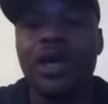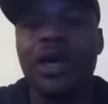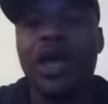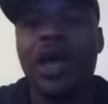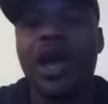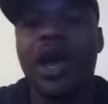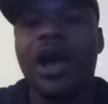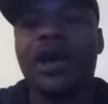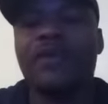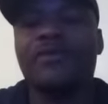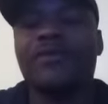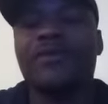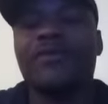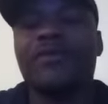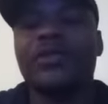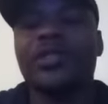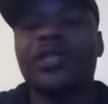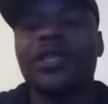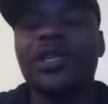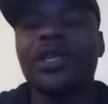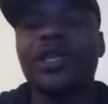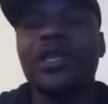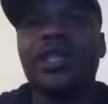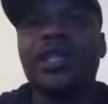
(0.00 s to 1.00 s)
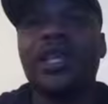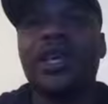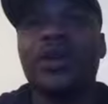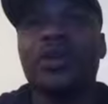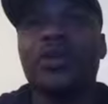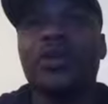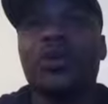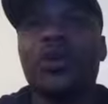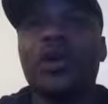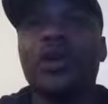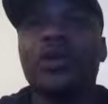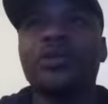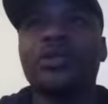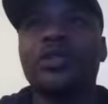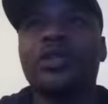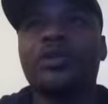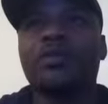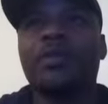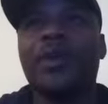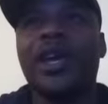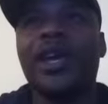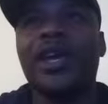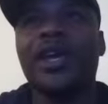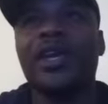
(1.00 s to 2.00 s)
I've seen that Wilton
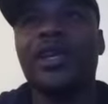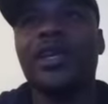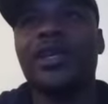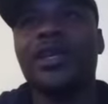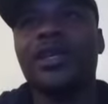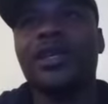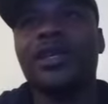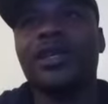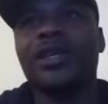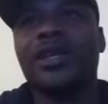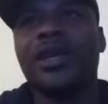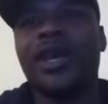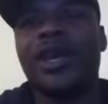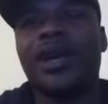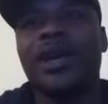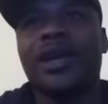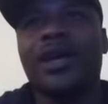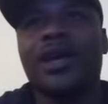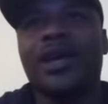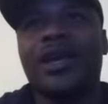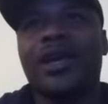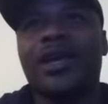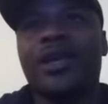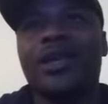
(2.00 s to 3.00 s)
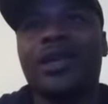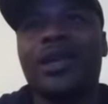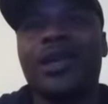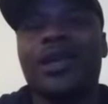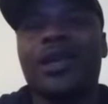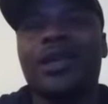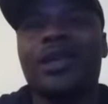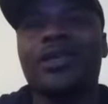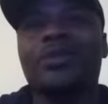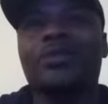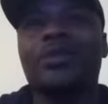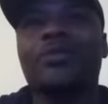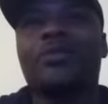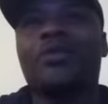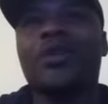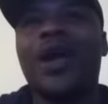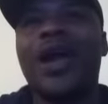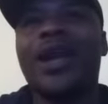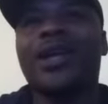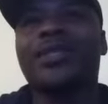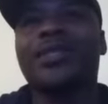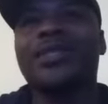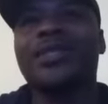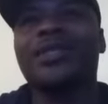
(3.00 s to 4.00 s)
Speight has been
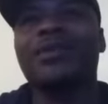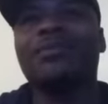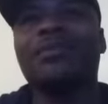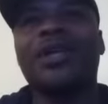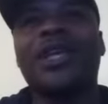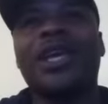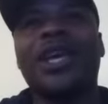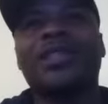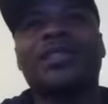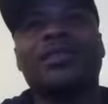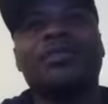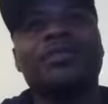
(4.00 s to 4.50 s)
practicing, but he hasn't